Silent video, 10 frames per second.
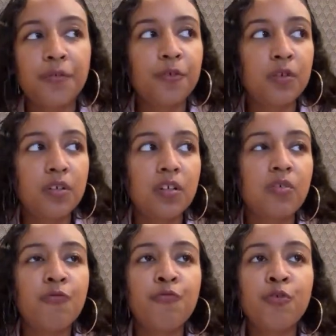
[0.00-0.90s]
good. I
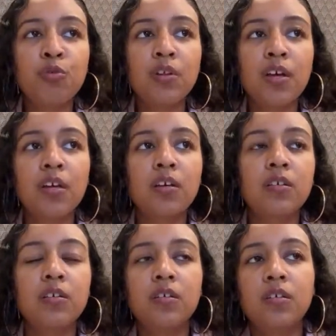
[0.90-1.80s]
don't feel like
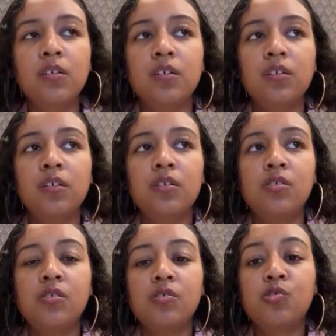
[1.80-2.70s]

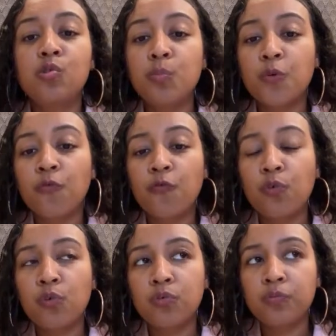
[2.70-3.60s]
super
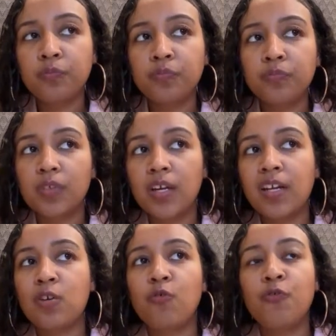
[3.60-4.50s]
full, and I
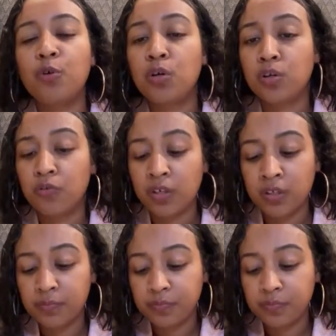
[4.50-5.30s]
don't feel hungry.